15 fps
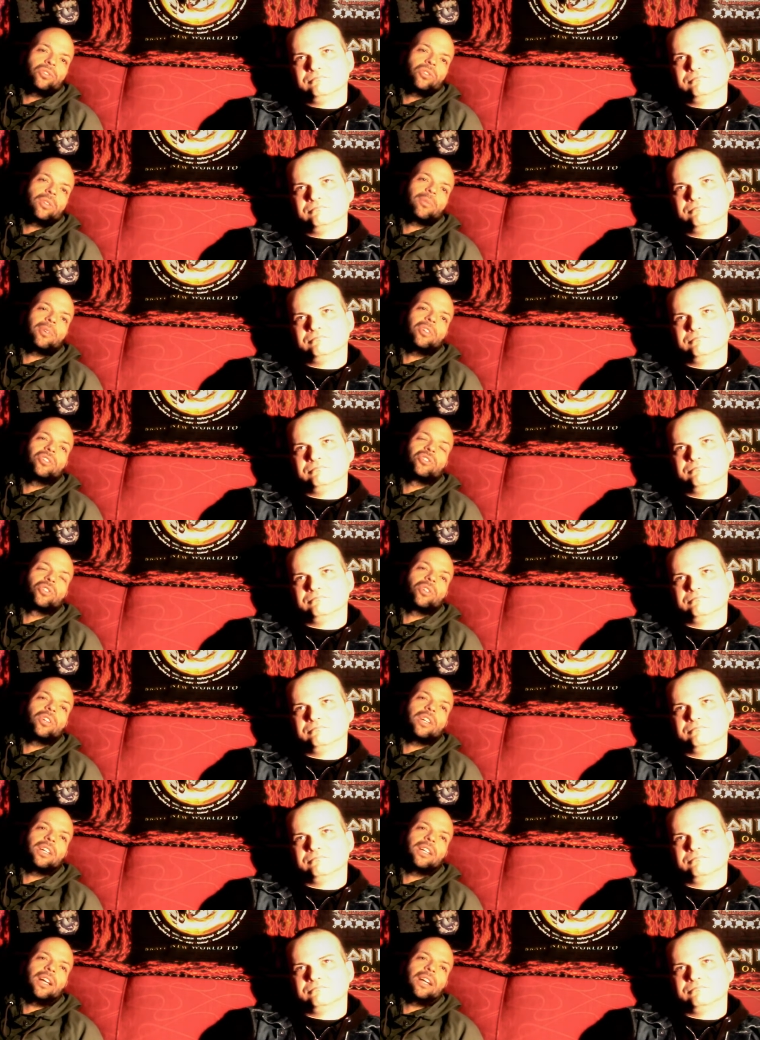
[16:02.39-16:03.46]
Speaker 1: trip, on a
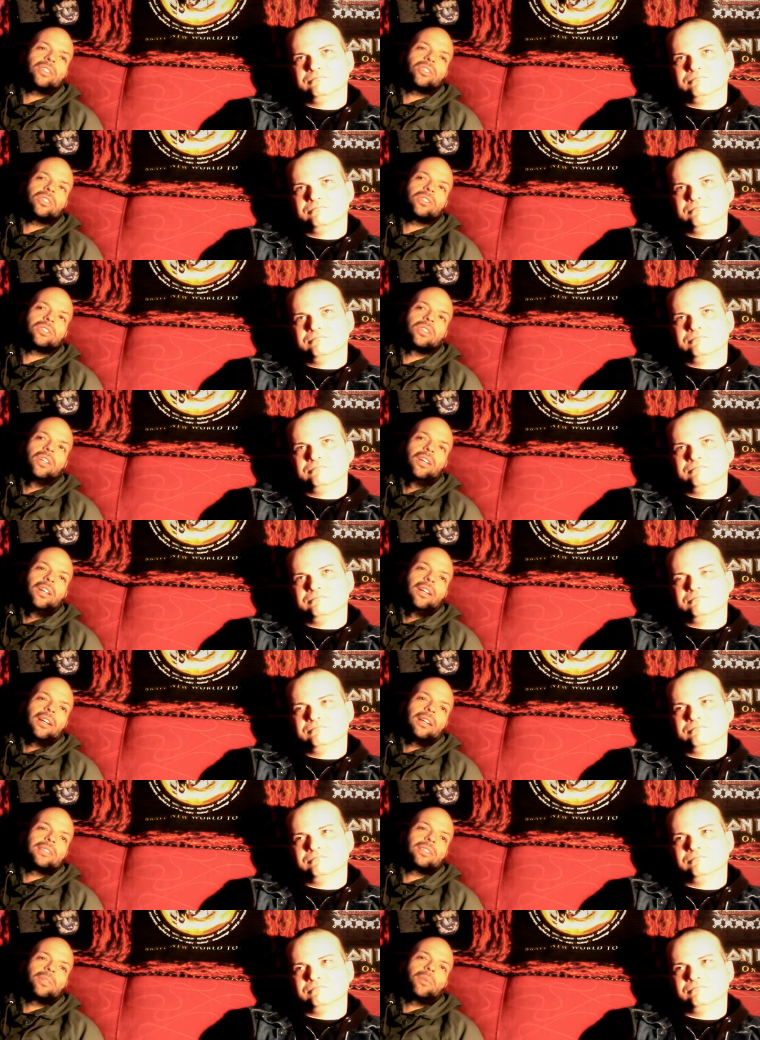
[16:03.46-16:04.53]
journey, not just
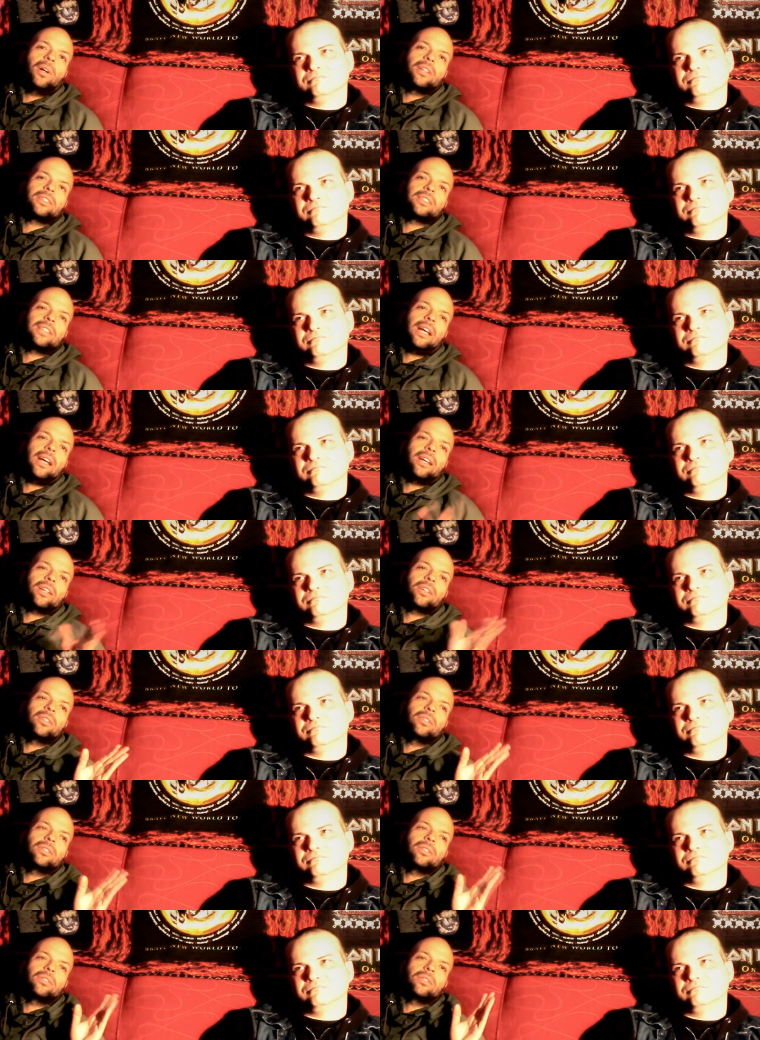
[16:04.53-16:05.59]
some a static,
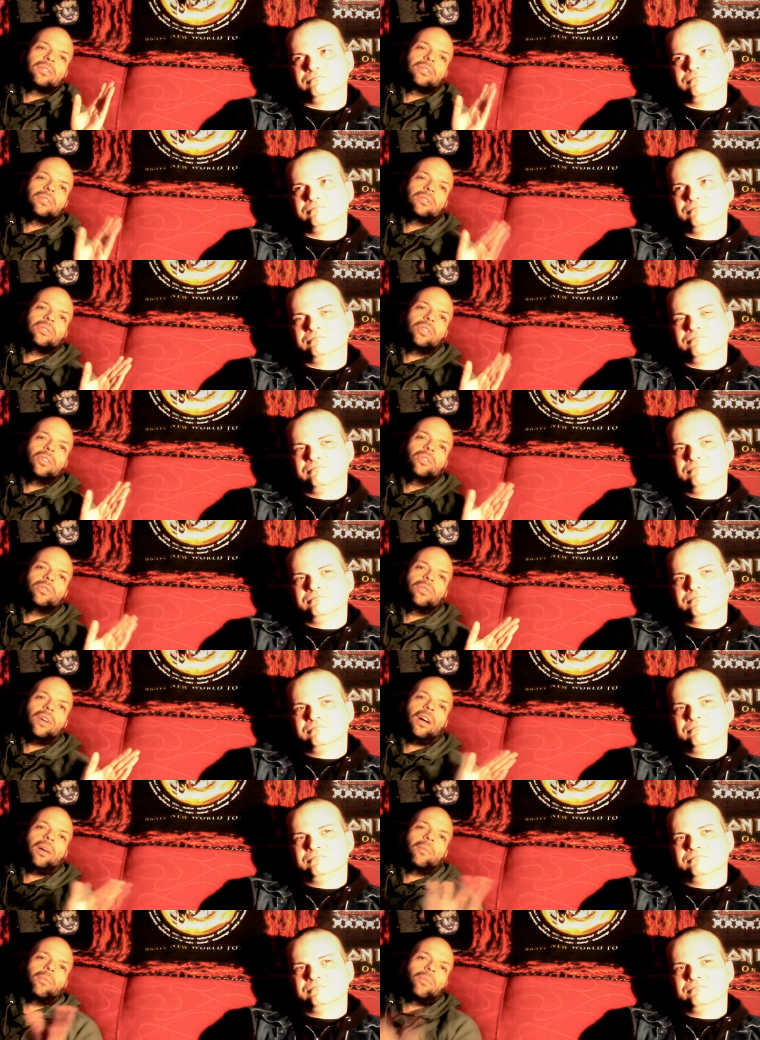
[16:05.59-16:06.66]
you know,
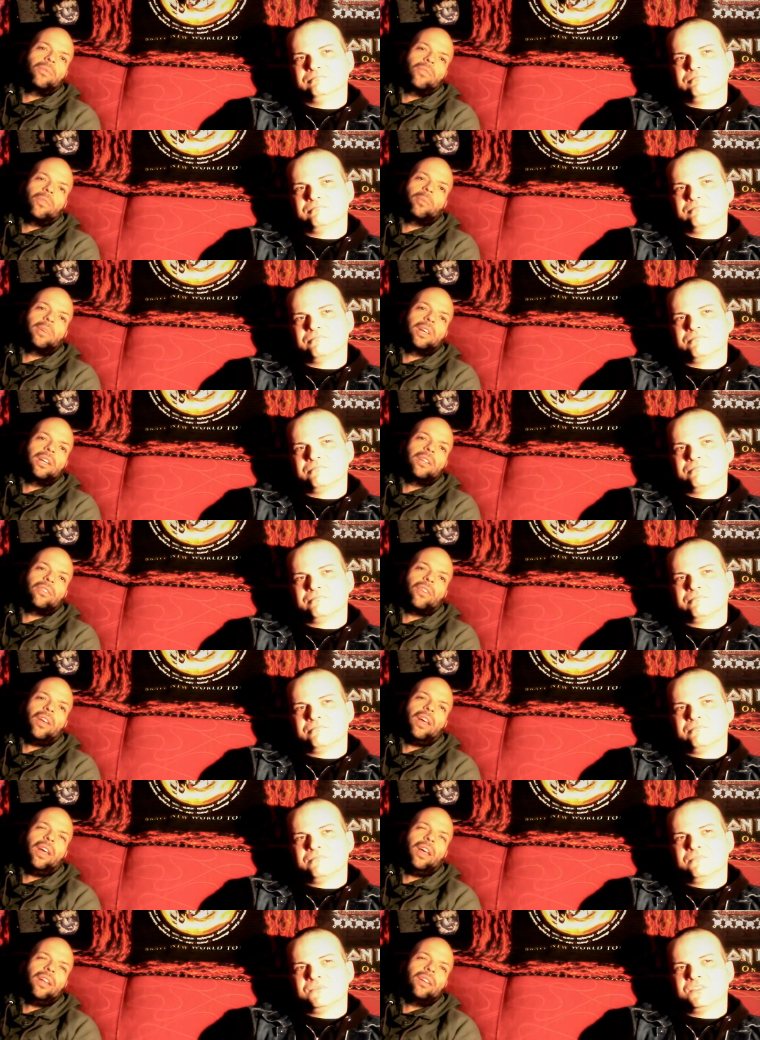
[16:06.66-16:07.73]
vibe from beginning to
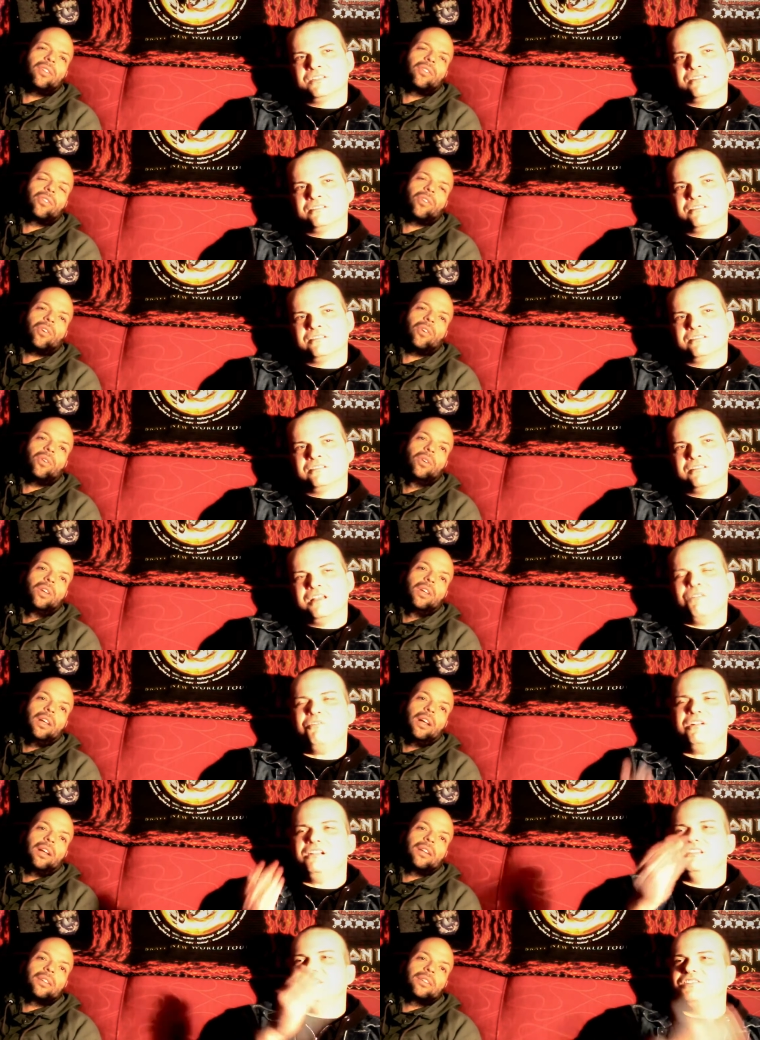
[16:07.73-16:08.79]
end. So
Speaker 2: I
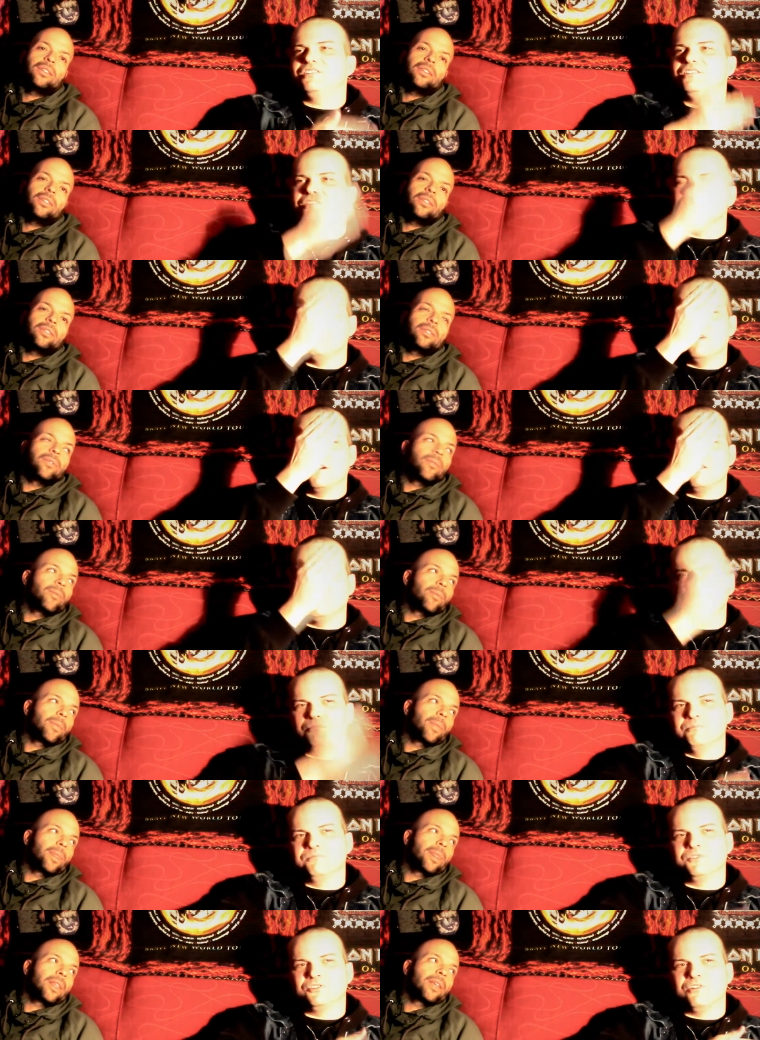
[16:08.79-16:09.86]
want to listen to the record
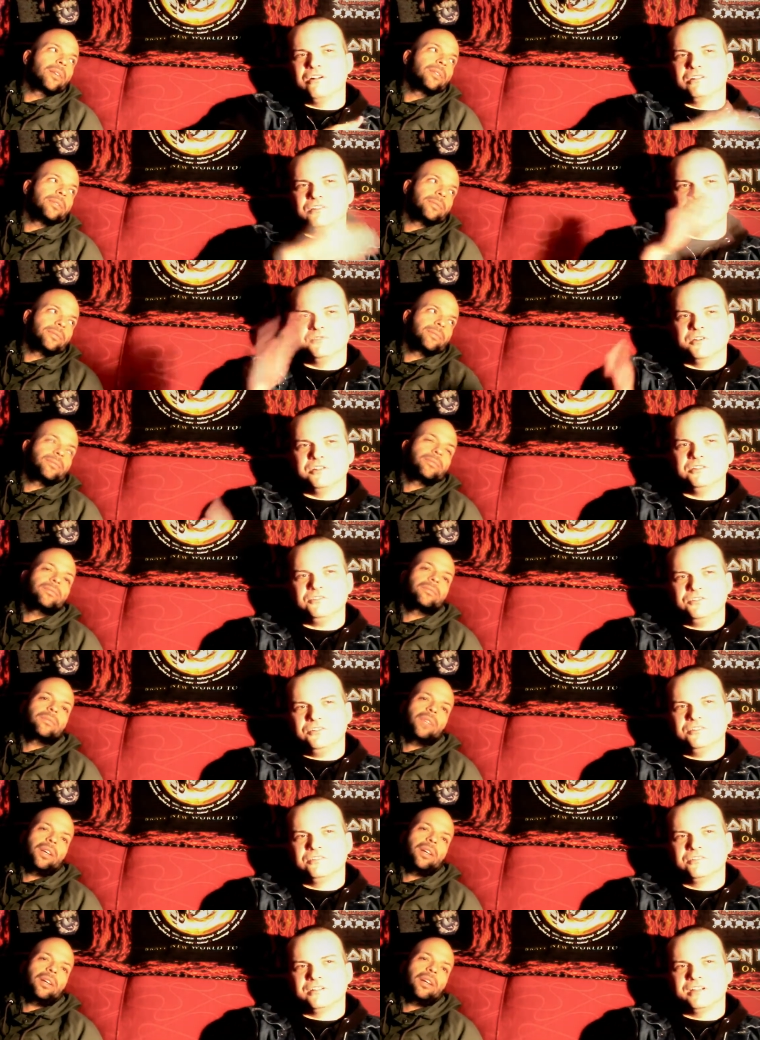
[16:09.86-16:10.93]
from start to finish.
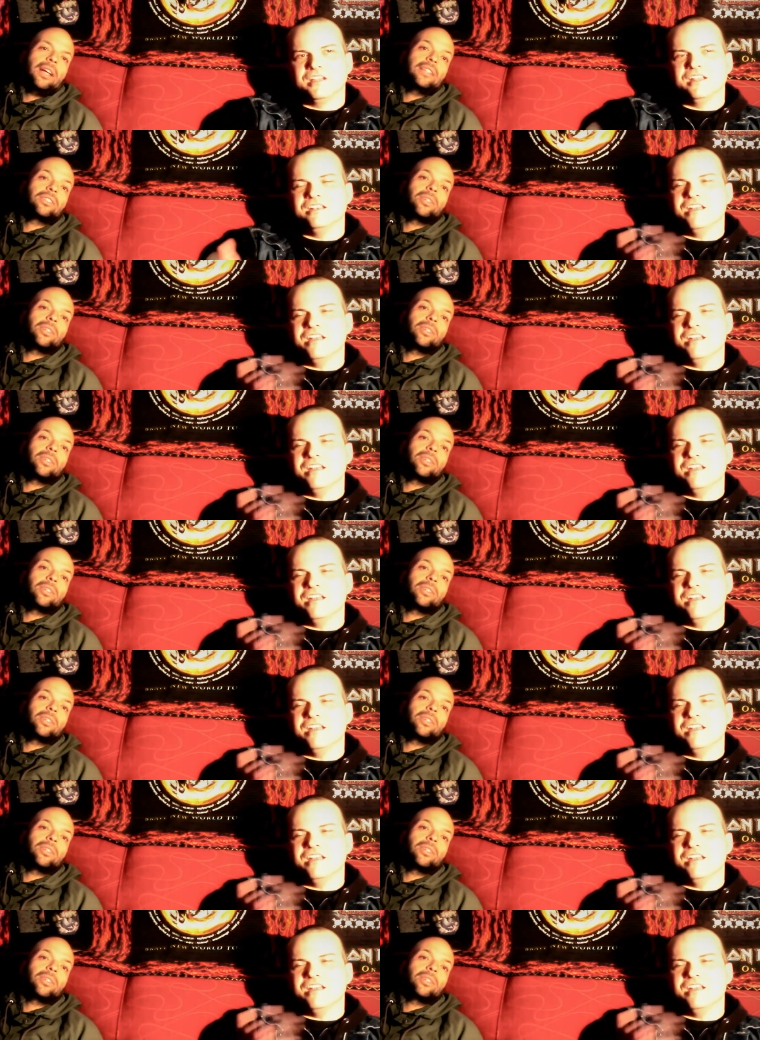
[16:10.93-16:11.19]
Yeah, and, and